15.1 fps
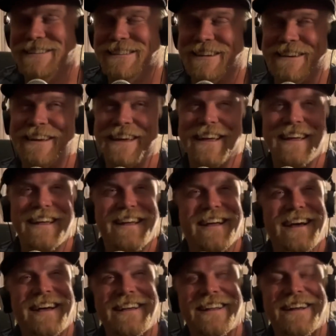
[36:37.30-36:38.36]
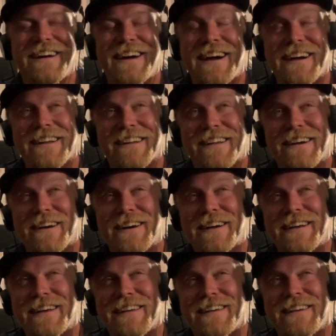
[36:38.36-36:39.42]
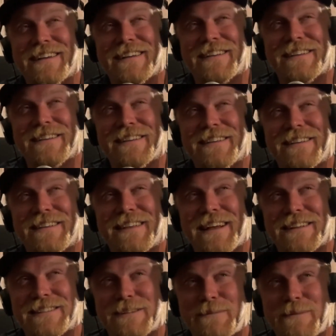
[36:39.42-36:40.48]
So, I don't know. That to